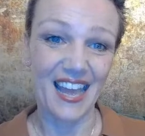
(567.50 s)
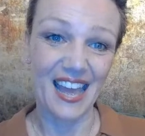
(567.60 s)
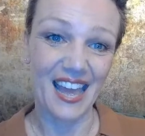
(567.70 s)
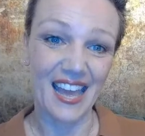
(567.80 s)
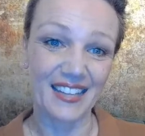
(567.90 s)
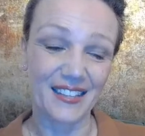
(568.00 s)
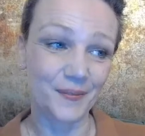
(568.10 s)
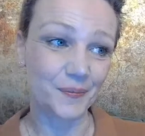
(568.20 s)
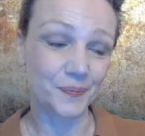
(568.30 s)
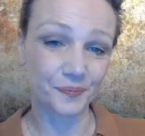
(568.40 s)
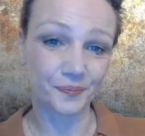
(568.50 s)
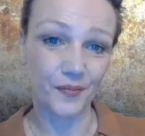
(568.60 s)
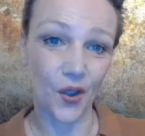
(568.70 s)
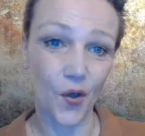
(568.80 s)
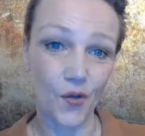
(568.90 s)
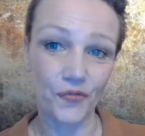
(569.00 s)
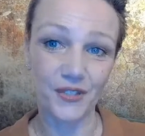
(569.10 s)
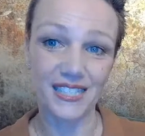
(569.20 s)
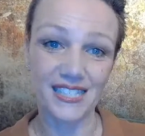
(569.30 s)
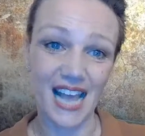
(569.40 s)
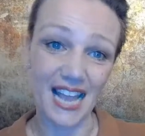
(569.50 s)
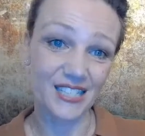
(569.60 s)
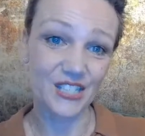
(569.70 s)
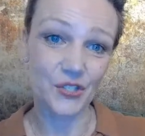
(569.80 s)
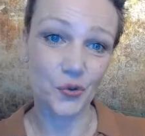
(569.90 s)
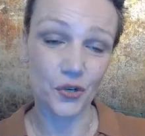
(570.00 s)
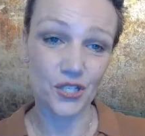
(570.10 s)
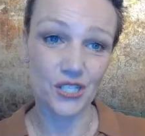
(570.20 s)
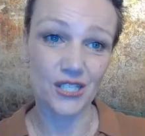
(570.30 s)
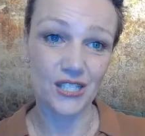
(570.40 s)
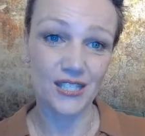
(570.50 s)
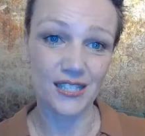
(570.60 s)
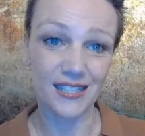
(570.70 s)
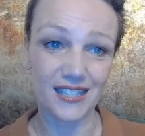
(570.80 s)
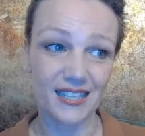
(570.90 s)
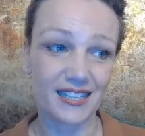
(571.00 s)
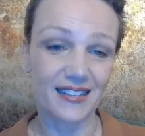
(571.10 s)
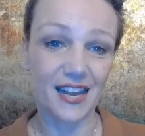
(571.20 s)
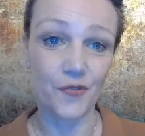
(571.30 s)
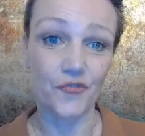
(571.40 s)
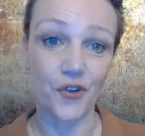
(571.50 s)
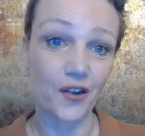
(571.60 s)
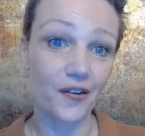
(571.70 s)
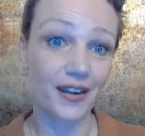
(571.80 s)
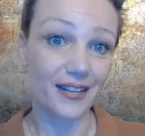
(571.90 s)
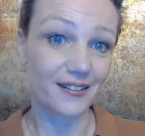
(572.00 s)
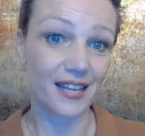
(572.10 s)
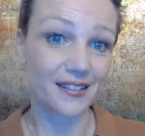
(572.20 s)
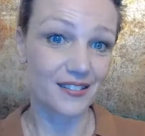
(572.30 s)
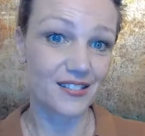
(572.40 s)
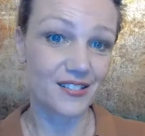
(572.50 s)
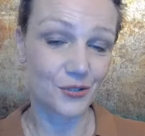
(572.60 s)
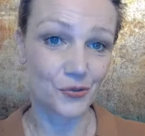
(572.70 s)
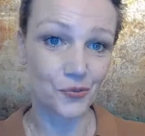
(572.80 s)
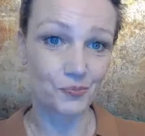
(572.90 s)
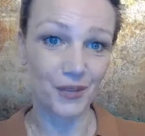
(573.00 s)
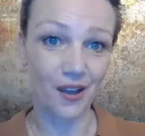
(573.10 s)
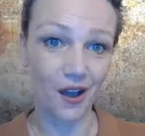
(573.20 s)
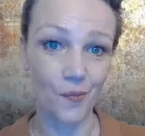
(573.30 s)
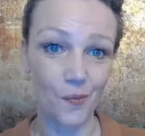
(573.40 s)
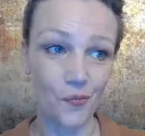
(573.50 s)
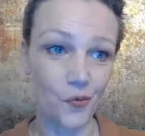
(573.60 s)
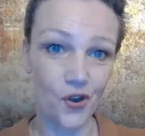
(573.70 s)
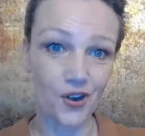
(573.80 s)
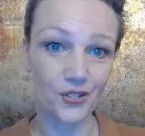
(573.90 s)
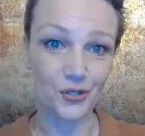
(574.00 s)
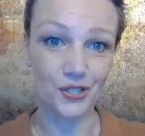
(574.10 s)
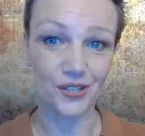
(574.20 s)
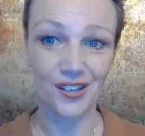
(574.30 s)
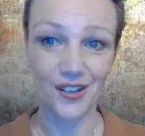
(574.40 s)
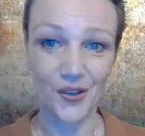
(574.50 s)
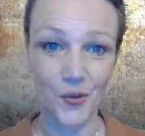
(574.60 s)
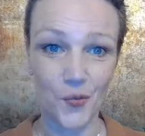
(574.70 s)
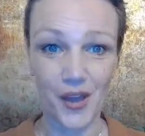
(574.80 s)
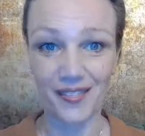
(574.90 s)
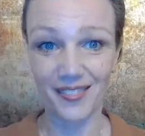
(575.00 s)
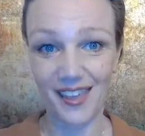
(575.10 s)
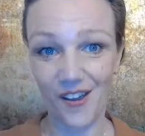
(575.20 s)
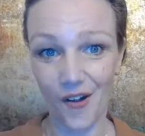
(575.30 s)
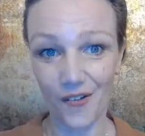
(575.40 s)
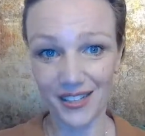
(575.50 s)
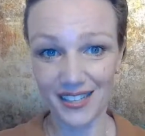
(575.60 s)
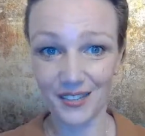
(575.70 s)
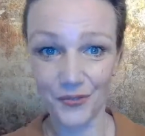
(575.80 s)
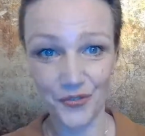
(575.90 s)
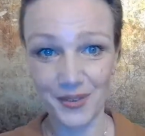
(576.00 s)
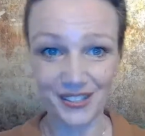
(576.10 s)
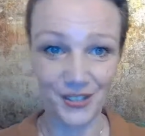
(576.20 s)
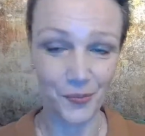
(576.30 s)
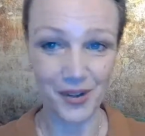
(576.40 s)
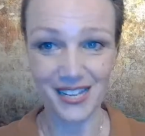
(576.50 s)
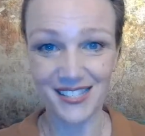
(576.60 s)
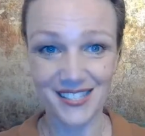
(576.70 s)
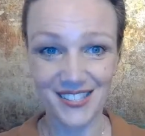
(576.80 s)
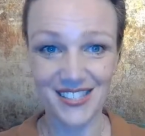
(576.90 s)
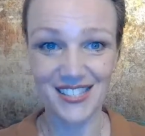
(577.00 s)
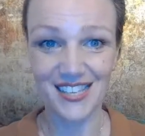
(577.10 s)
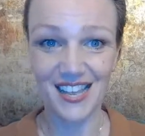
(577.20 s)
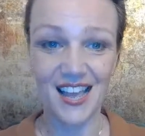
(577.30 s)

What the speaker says: And often these anxious horses, their worry tends to become worse when they are in unfamiliar places